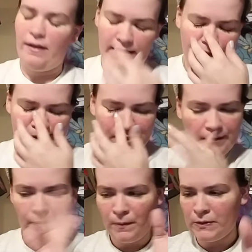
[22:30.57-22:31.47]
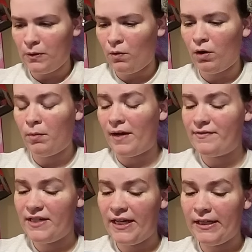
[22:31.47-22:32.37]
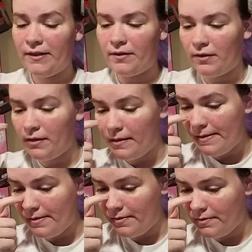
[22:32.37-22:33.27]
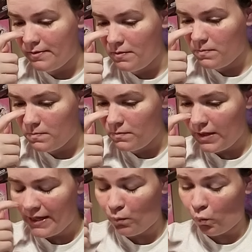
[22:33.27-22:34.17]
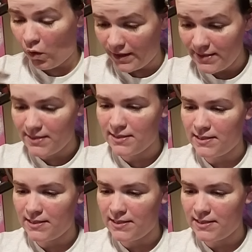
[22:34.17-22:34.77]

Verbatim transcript: I know it was horrible. I've seen it once,